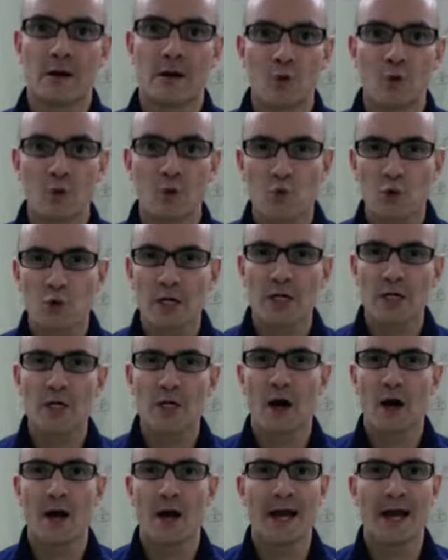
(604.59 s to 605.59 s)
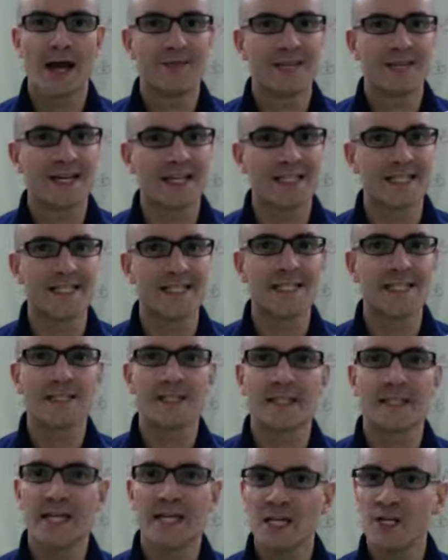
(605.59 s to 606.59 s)
We're working on having a
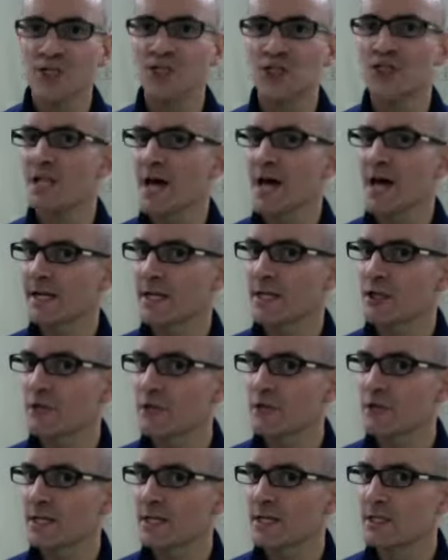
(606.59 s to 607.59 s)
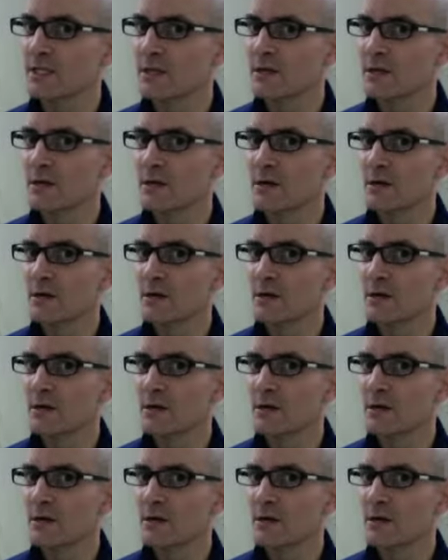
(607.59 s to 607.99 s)
consistent hinge to 90 degrees,